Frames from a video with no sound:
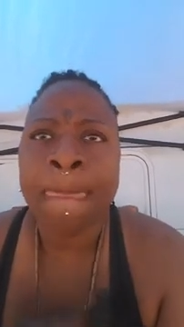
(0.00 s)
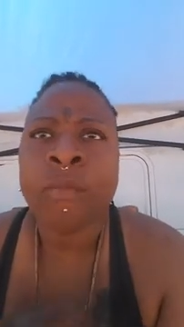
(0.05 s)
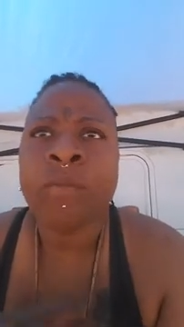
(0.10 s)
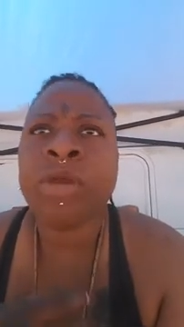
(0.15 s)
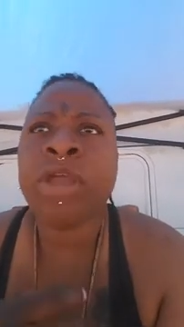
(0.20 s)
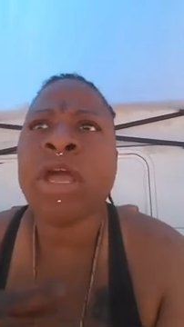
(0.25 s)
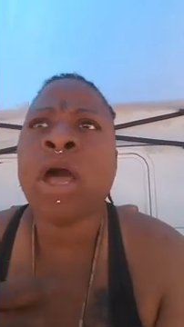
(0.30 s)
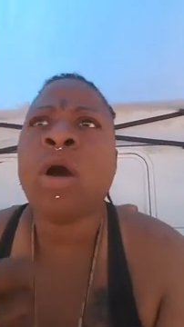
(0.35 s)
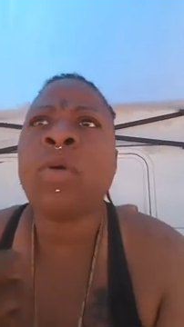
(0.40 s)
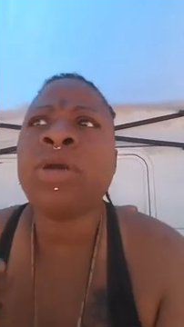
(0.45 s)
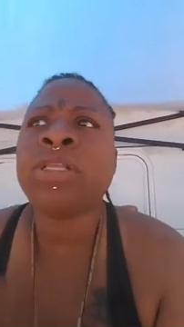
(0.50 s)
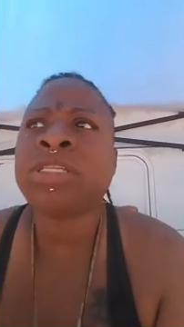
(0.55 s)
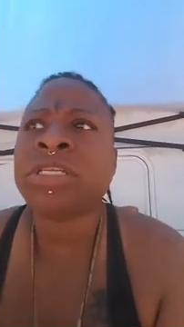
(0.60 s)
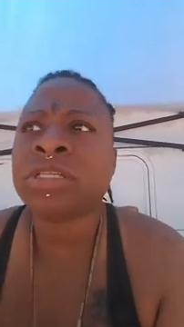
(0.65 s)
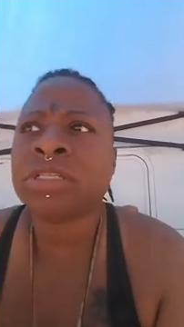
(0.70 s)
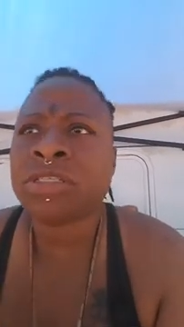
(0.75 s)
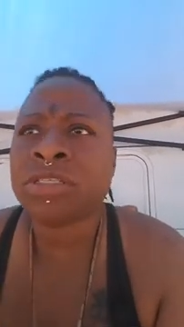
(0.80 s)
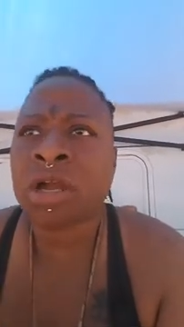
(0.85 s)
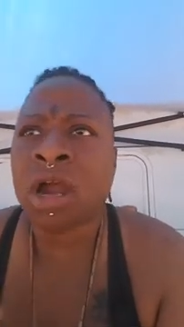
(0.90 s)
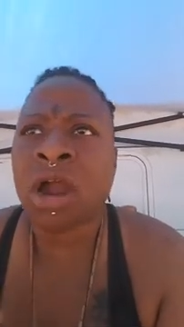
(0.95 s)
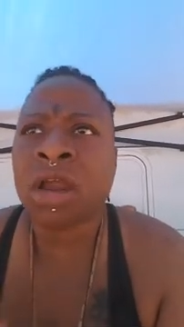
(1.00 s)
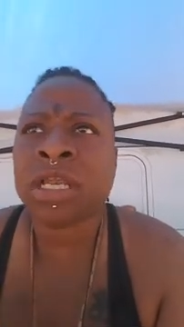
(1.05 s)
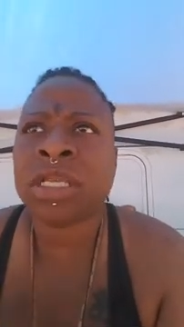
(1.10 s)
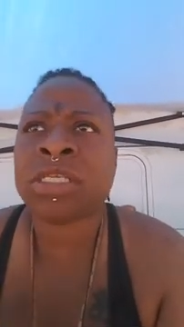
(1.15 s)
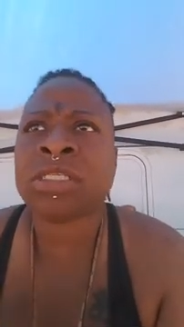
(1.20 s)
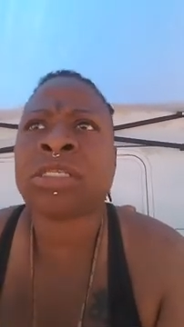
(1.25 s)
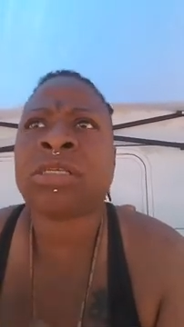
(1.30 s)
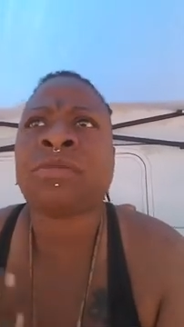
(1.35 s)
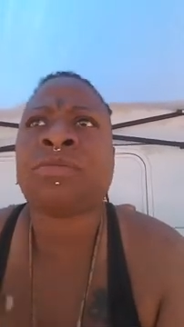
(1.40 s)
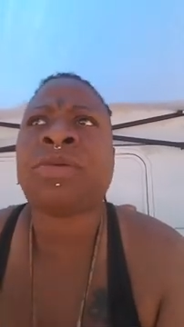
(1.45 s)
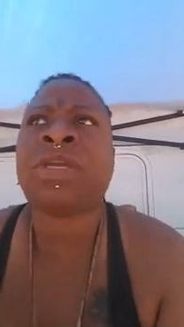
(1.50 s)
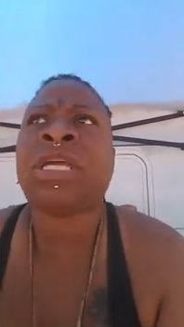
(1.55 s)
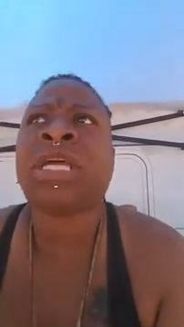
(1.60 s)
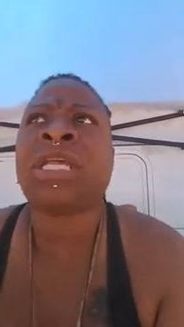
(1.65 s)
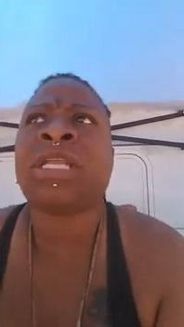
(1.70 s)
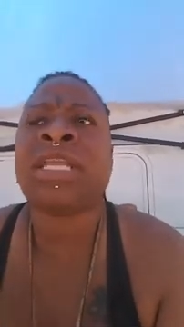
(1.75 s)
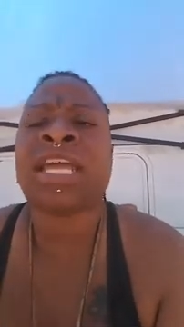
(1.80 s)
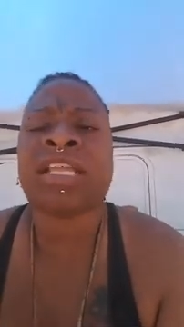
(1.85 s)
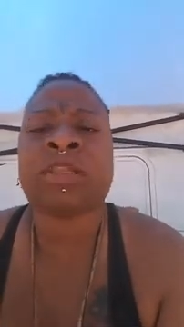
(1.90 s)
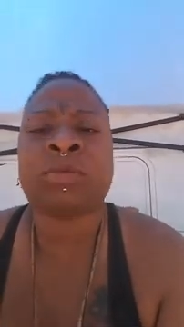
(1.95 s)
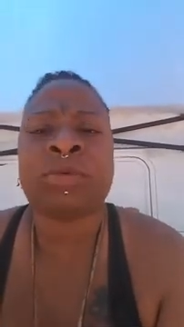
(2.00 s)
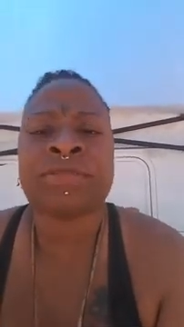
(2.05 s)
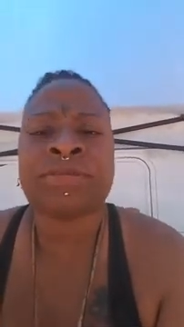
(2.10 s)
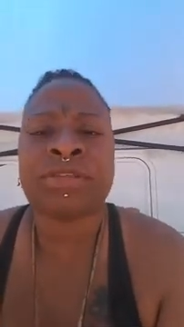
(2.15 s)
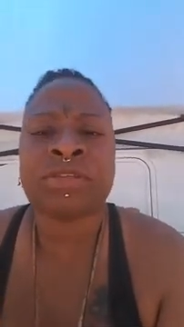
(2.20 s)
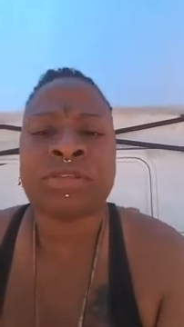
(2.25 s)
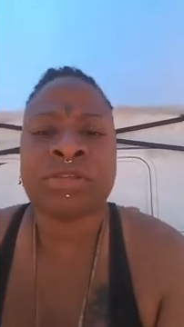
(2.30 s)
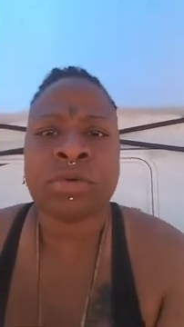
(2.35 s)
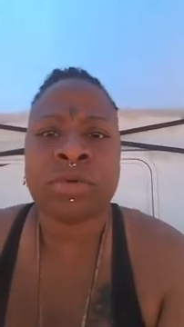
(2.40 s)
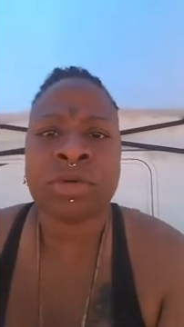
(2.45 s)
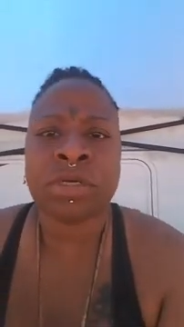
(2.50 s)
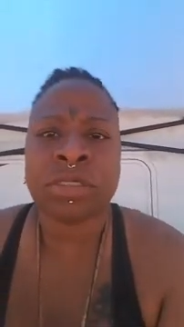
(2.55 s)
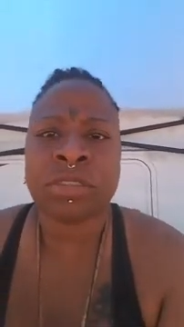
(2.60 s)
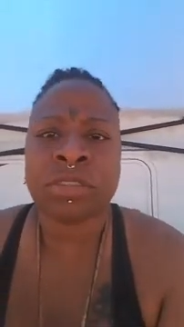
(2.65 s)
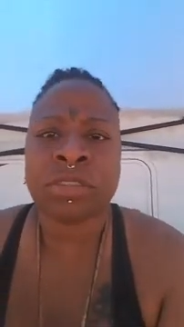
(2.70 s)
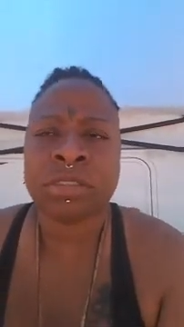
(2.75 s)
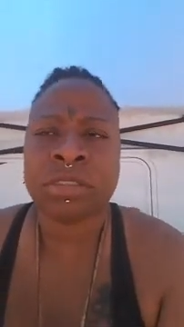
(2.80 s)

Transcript: We go into darkness to reconnect with source.